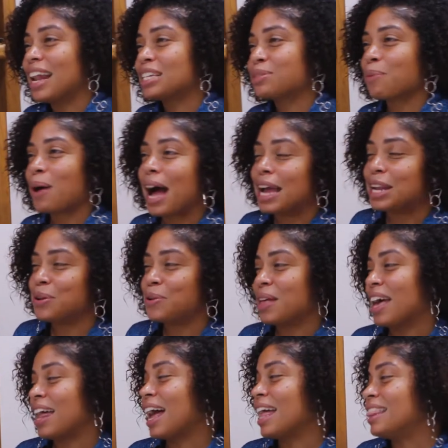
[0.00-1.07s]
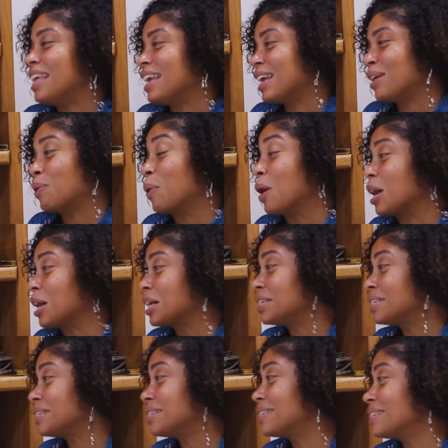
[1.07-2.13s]
That's why I do that. I think it
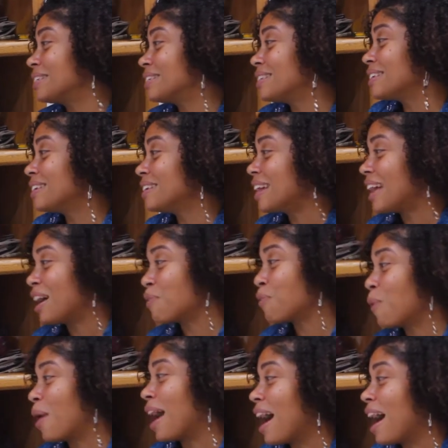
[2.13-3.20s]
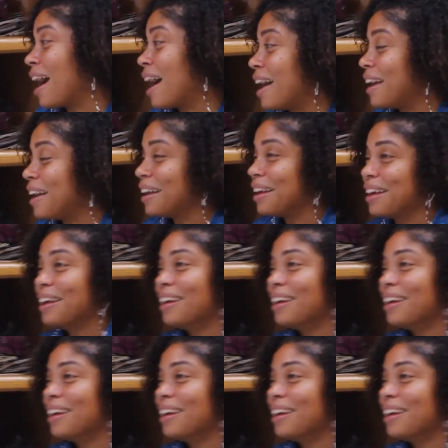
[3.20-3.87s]
works. FYI.